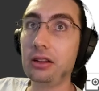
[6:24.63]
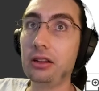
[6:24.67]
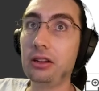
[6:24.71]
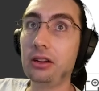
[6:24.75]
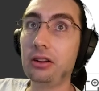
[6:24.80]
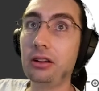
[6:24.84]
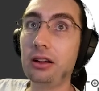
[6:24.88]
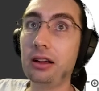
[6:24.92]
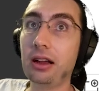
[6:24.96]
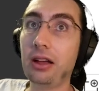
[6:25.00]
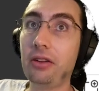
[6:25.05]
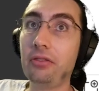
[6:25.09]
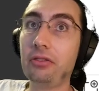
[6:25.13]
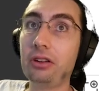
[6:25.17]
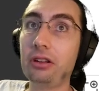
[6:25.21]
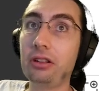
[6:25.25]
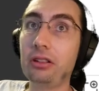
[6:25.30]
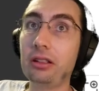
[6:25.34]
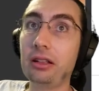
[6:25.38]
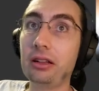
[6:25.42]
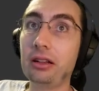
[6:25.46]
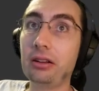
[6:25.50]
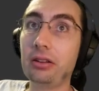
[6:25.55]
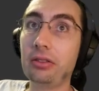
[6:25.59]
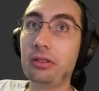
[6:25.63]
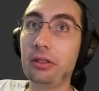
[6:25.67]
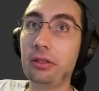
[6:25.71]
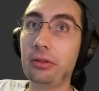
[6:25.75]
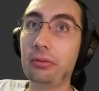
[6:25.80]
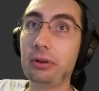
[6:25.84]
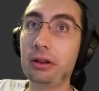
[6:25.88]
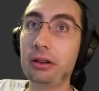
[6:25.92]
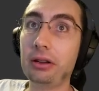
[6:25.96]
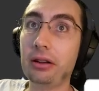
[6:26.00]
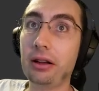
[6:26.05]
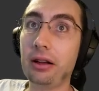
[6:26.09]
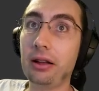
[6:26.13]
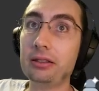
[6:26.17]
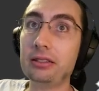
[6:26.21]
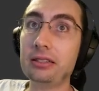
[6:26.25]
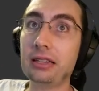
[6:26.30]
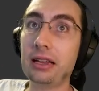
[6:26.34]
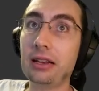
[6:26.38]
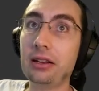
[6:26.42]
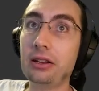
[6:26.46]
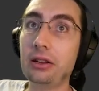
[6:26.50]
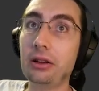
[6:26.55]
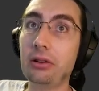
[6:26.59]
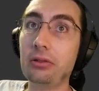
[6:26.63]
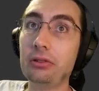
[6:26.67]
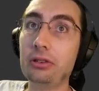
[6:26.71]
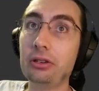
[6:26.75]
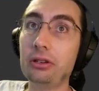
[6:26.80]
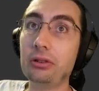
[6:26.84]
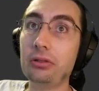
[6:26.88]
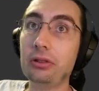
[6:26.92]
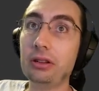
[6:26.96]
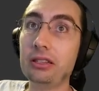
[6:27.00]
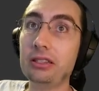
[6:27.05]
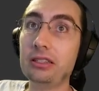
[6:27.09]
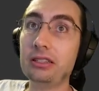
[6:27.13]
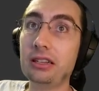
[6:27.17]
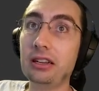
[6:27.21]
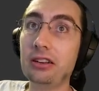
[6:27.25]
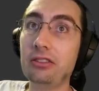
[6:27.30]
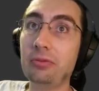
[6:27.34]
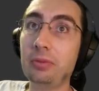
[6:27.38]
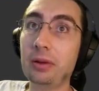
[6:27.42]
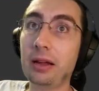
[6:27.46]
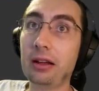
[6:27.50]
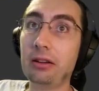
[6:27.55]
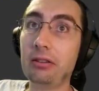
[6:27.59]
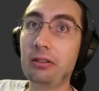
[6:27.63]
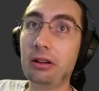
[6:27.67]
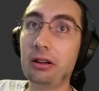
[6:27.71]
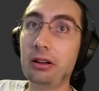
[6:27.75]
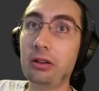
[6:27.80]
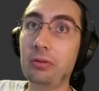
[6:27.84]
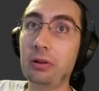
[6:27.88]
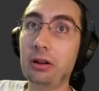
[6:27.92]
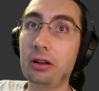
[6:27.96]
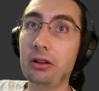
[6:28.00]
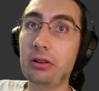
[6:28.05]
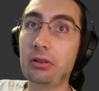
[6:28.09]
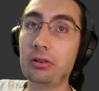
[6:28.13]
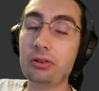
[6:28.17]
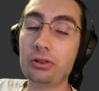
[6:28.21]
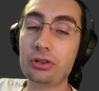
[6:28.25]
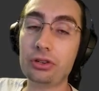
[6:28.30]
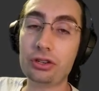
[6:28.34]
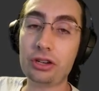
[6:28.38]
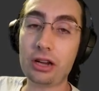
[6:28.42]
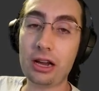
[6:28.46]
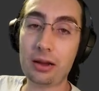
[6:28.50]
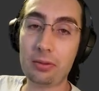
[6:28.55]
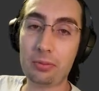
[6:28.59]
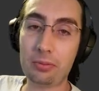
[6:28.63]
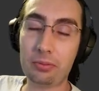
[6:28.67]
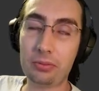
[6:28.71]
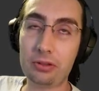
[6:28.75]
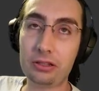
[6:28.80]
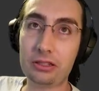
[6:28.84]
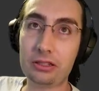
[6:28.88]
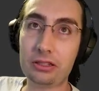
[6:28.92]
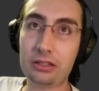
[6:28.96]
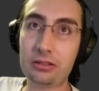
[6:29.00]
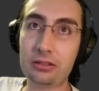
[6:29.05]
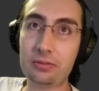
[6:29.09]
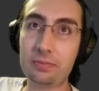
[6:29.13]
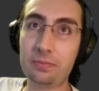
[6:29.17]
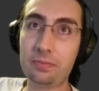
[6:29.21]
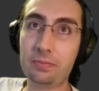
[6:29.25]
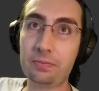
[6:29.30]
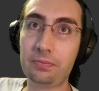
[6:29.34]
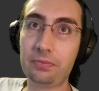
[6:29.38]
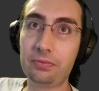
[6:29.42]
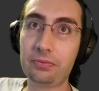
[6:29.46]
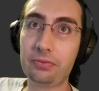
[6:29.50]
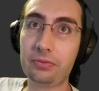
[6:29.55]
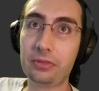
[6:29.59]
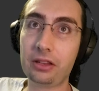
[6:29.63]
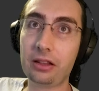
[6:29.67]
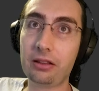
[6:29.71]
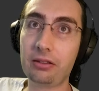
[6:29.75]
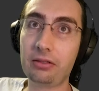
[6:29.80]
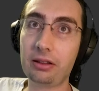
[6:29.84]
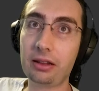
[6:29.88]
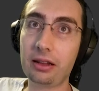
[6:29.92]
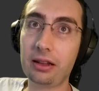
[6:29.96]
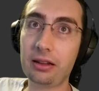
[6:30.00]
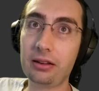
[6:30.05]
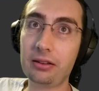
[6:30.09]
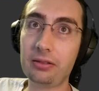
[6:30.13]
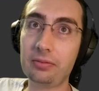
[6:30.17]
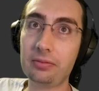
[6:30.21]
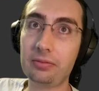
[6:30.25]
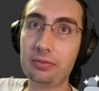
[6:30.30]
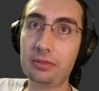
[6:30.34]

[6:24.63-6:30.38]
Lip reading: you're going to have to click on the three dots and go to, instead of background, you want to go to shapes. Okay,